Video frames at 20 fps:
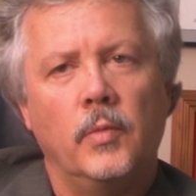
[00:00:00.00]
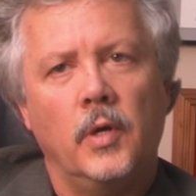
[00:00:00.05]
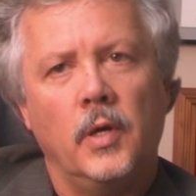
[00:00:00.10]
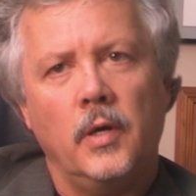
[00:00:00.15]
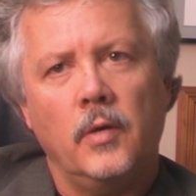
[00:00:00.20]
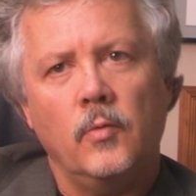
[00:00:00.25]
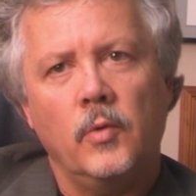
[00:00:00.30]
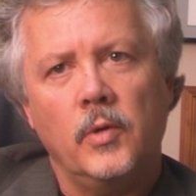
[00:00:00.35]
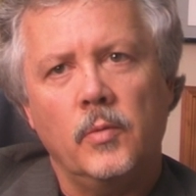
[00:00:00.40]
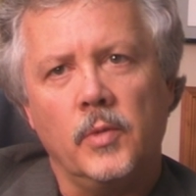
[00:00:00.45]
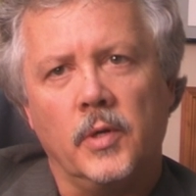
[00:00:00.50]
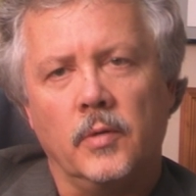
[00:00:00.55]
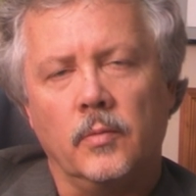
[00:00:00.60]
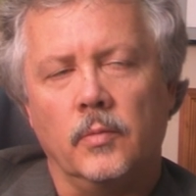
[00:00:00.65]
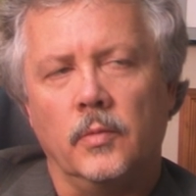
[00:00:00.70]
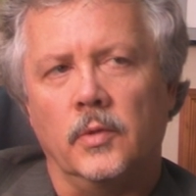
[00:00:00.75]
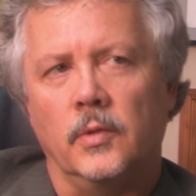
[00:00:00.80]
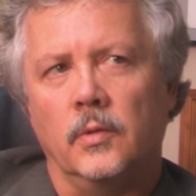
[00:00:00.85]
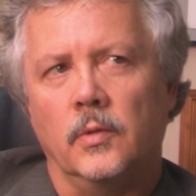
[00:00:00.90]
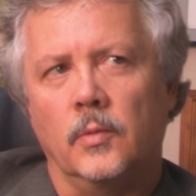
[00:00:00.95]
Hey, wait a minute,
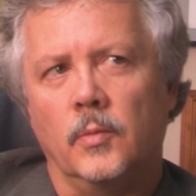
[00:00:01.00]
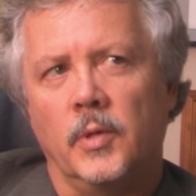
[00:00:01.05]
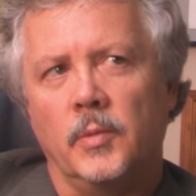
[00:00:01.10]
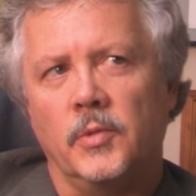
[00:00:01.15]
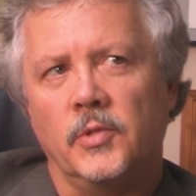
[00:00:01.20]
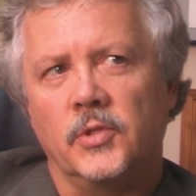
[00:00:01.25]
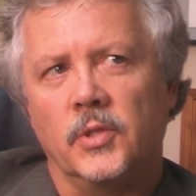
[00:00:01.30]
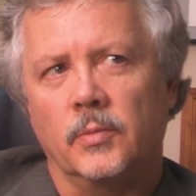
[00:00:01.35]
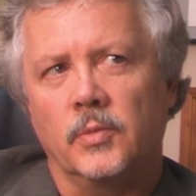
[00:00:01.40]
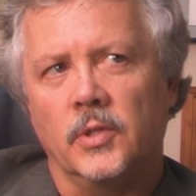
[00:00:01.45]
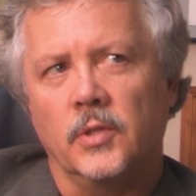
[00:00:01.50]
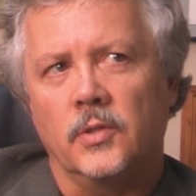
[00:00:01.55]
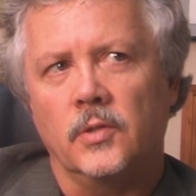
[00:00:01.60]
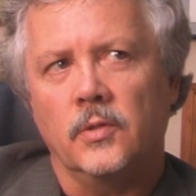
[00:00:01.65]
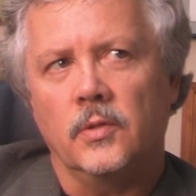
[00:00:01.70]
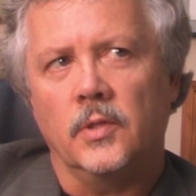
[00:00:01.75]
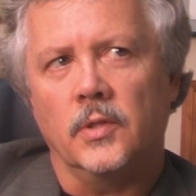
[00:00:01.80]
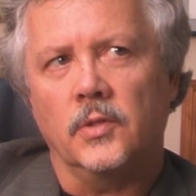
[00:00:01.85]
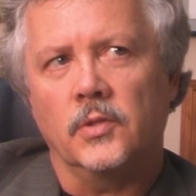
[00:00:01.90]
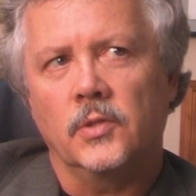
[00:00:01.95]
there might be something
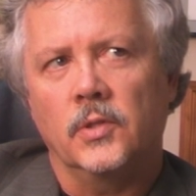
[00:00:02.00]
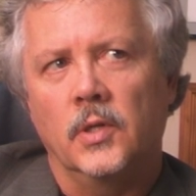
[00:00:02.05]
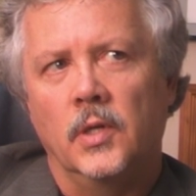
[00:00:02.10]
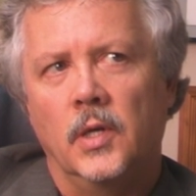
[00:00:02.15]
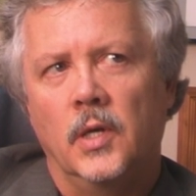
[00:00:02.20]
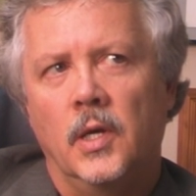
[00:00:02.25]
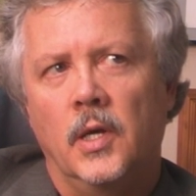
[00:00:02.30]
to this.